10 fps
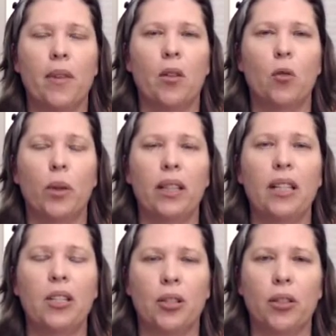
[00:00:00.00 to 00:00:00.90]
really
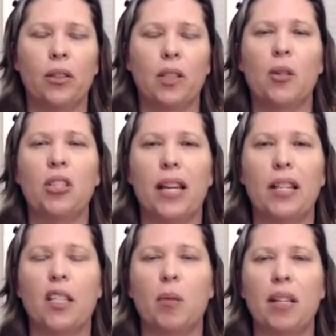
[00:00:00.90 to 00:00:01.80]
do, especially
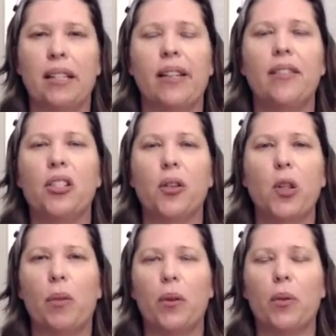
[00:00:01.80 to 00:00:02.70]
HSPs, it even shows
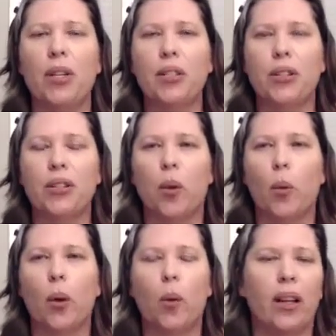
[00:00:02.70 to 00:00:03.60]
up in the research that
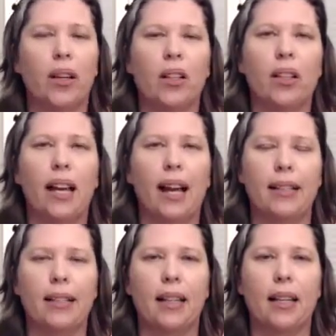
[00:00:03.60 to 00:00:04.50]
we're quite good at
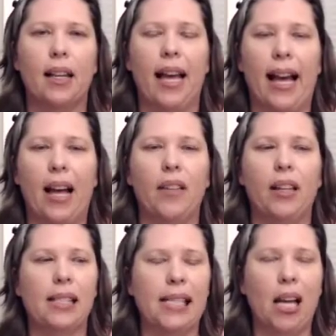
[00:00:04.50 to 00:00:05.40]

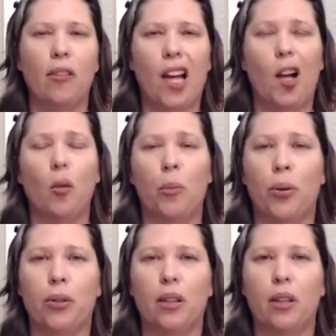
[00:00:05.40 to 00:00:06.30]
having self-help
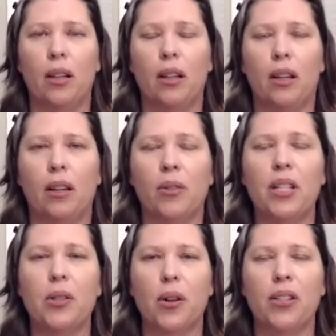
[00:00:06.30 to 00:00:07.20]

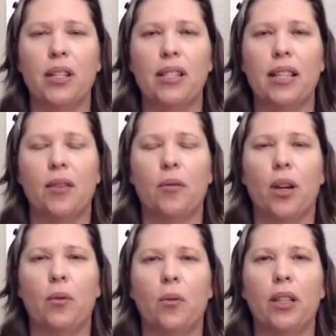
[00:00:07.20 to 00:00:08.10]
resources
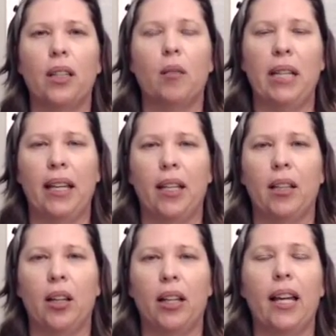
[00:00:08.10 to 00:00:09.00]
and really being
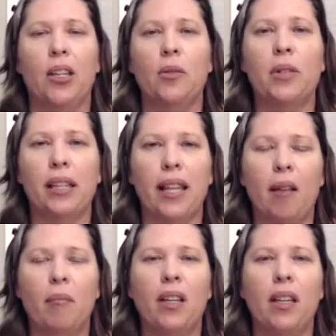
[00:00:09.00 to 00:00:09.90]
good at using
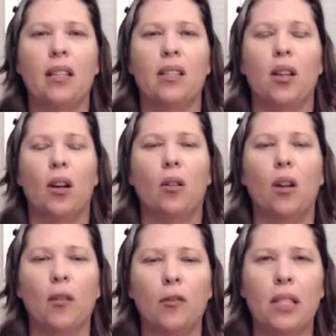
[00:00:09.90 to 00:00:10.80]
them. So
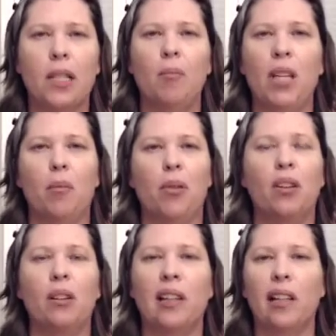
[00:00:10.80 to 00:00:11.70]
for some
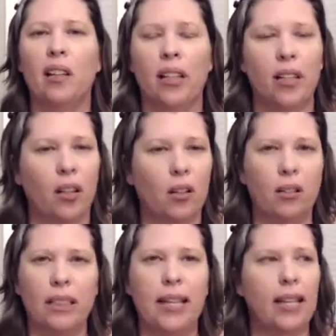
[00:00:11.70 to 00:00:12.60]
people, you know,
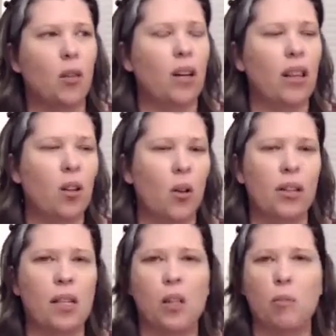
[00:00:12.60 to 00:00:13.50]
taking one of the
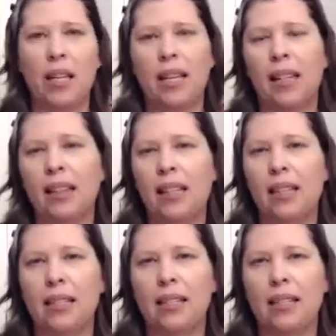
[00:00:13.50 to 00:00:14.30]
courses, being in this